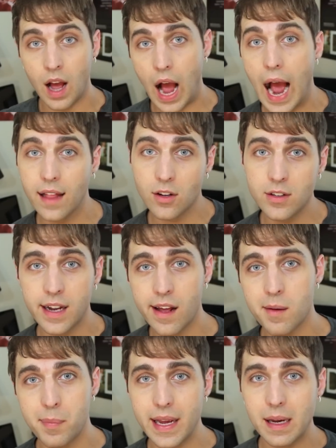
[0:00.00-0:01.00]
I learned how
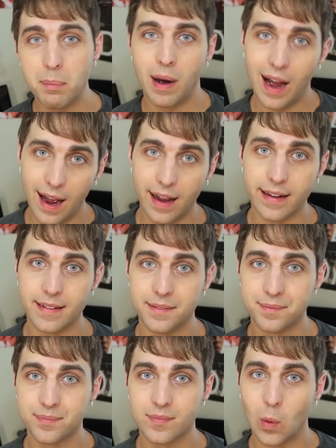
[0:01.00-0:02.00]
to bake a pie.
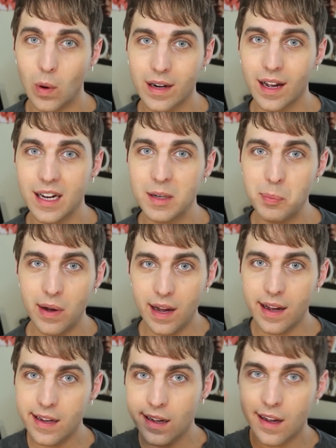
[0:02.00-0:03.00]
What kind of
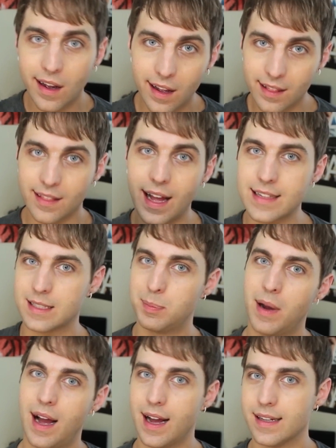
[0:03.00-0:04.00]
pie? Lots of
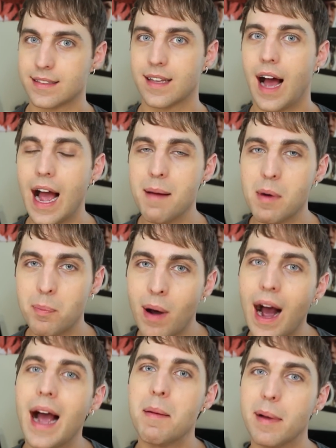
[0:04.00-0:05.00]
pies. I'm a
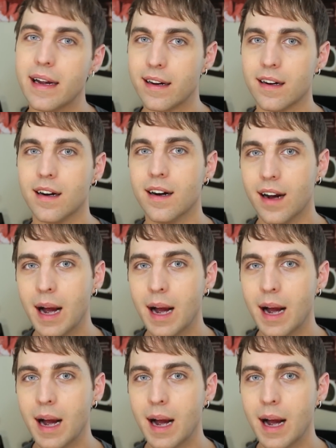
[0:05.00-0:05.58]
pie baker.